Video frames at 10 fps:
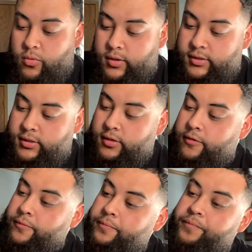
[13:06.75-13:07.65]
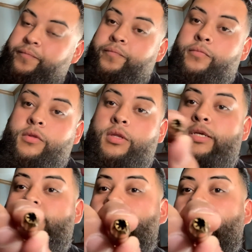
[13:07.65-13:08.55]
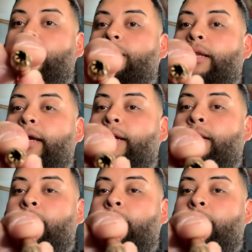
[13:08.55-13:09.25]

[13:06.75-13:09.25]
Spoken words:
ones. This is what they look like.